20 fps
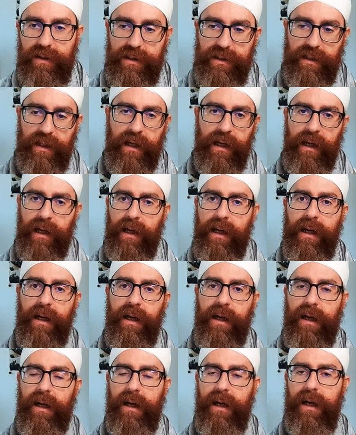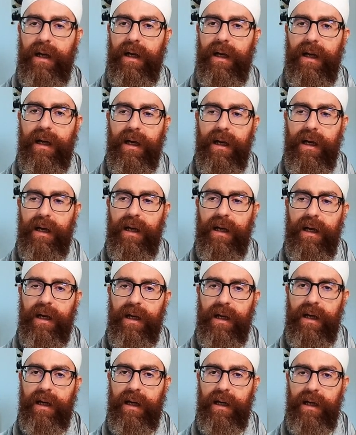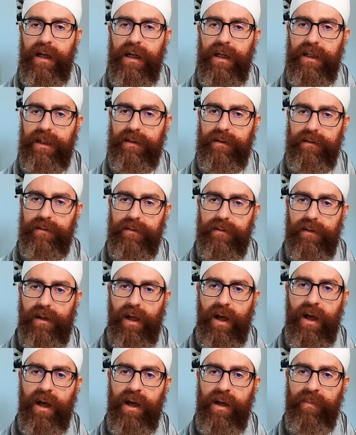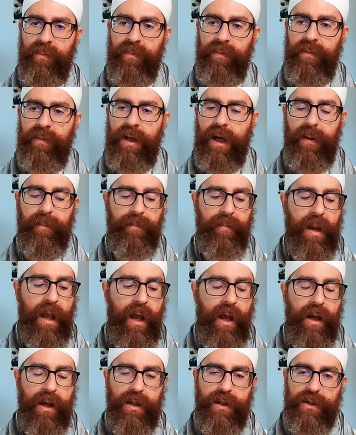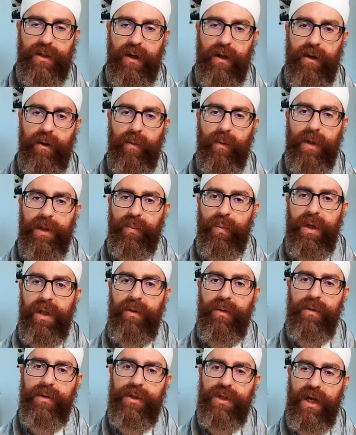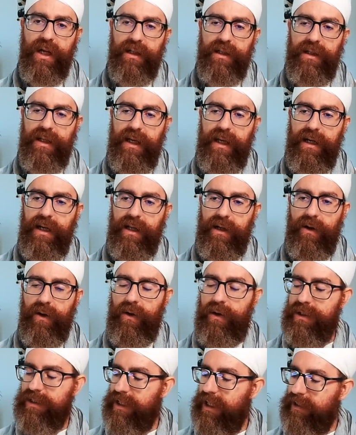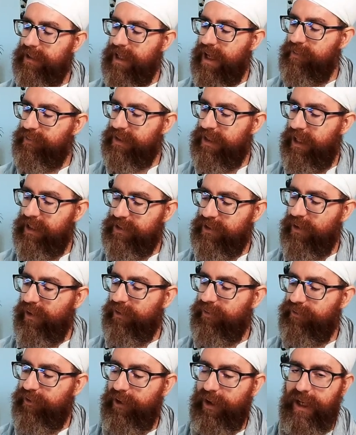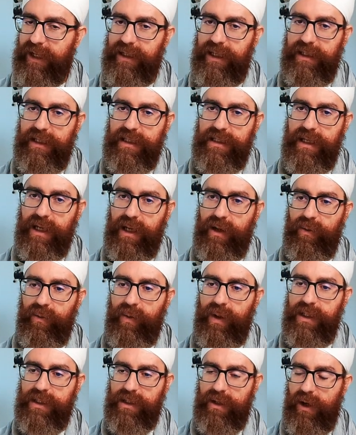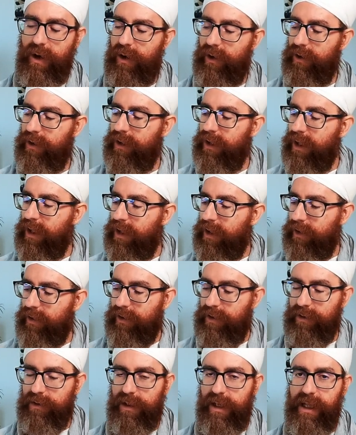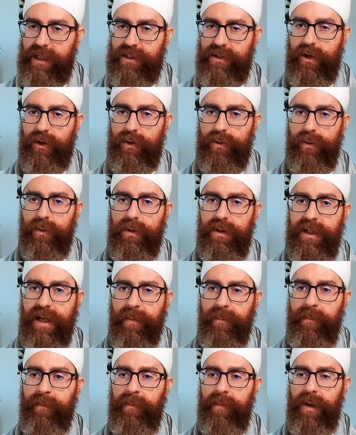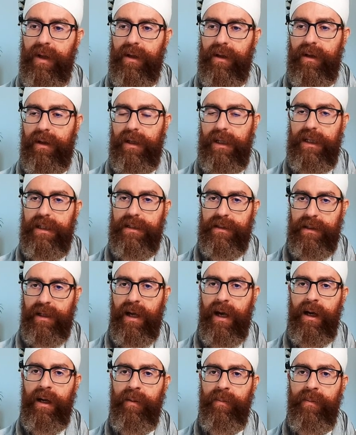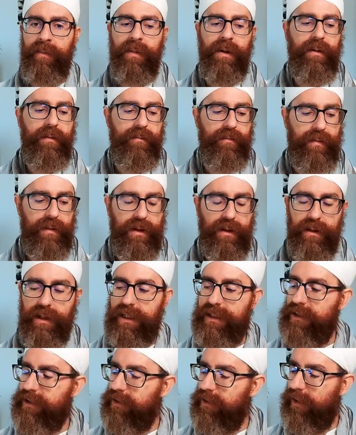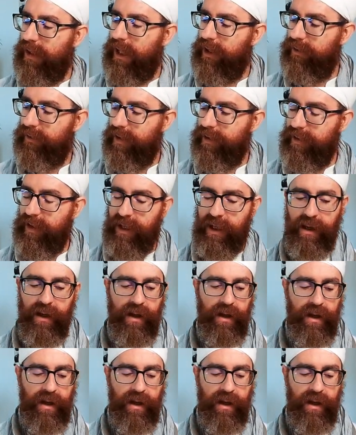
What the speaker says: Sat Naam. So when we do chant the long Sat Naams, let's not forget that the second one is long. Let's not do nam, it's nam. That's another thing.